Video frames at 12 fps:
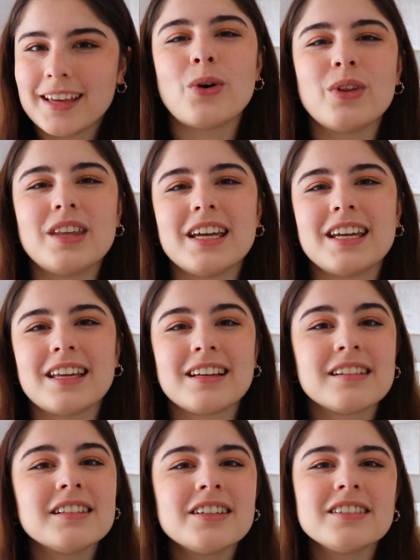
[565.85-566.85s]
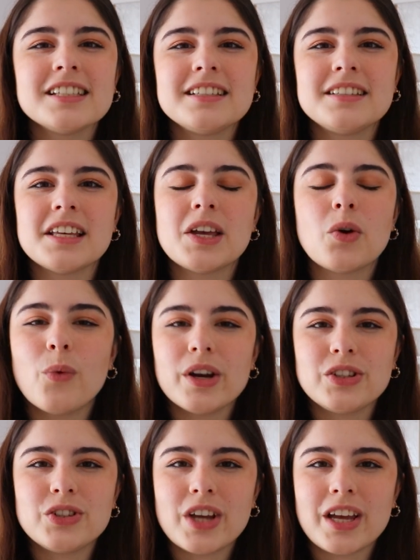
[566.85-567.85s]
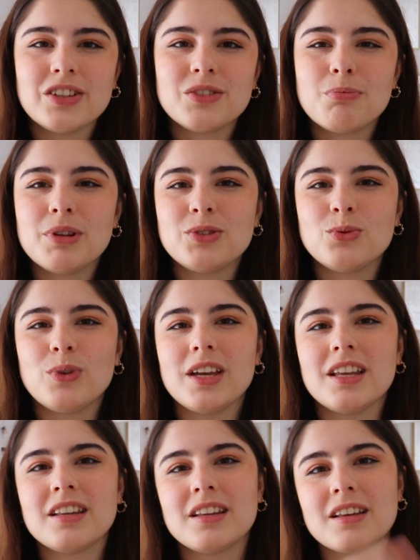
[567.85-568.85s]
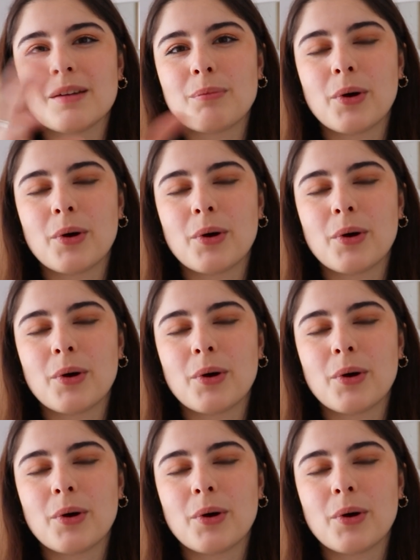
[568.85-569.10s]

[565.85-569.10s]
So they can clearly see what changed between the